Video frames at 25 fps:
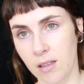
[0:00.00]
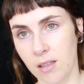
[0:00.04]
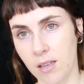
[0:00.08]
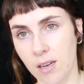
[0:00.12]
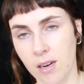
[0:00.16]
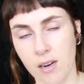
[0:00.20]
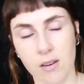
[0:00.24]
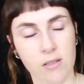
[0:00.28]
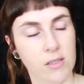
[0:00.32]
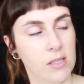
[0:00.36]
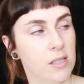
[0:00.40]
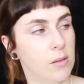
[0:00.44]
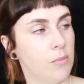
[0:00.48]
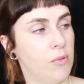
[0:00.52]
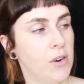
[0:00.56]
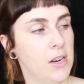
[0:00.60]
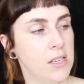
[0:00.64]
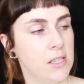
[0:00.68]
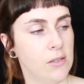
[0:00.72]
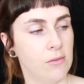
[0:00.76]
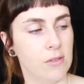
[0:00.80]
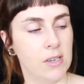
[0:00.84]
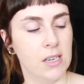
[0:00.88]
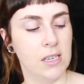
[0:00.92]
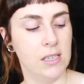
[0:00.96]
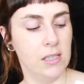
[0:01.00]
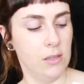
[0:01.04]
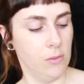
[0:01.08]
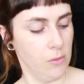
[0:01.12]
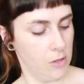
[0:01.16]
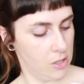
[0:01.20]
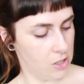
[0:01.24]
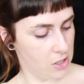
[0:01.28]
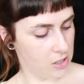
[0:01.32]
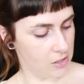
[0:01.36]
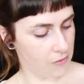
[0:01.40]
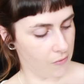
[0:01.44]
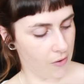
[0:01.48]
there's the press release,
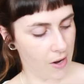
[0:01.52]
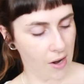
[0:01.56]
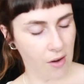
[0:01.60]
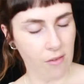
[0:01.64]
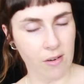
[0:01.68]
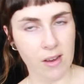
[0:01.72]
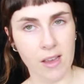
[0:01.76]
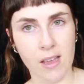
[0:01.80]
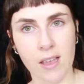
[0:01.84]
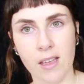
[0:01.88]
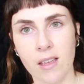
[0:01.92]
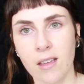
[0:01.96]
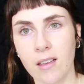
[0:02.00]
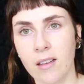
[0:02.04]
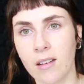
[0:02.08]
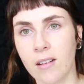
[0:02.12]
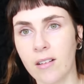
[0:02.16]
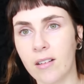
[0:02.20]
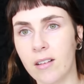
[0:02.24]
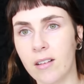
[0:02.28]
which is very